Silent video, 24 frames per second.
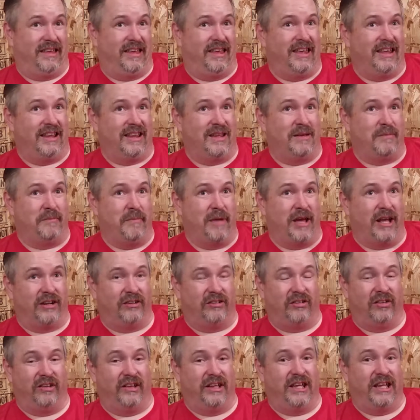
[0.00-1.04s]
in the
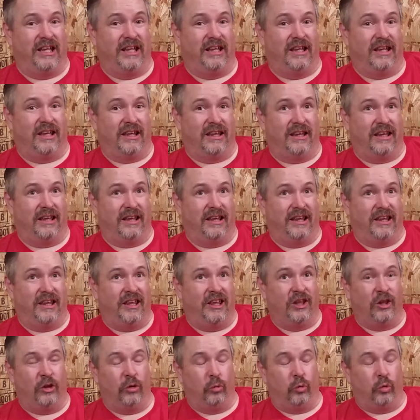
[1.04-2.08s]
mentally
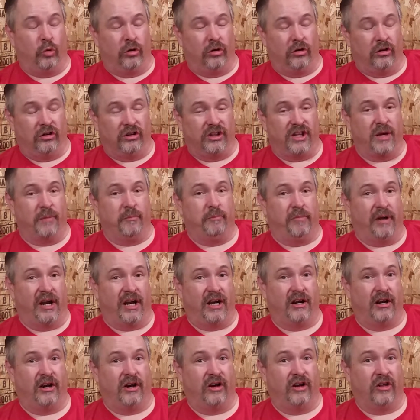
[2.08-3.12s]
ill world
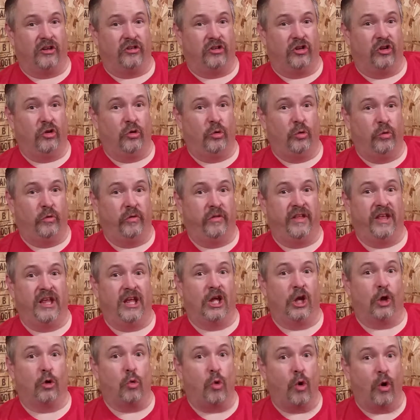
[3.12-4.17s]
compared to
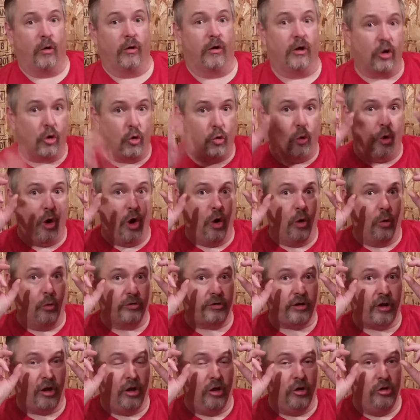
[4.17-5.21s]
the quote
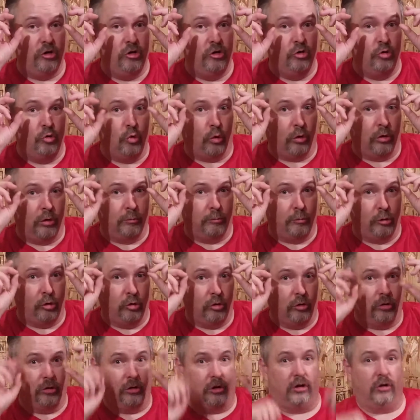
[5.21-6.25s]
unquote
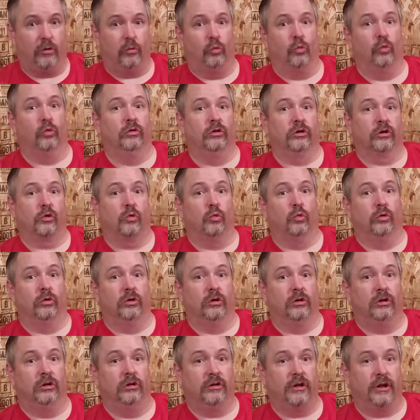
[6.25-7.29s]
normal work
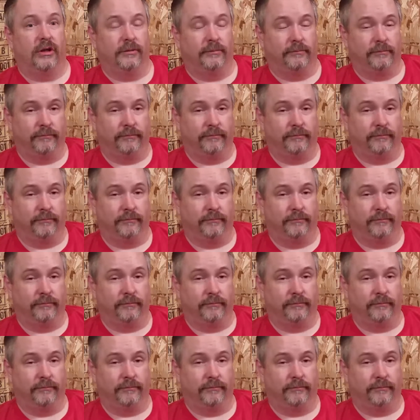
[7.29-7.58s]
world,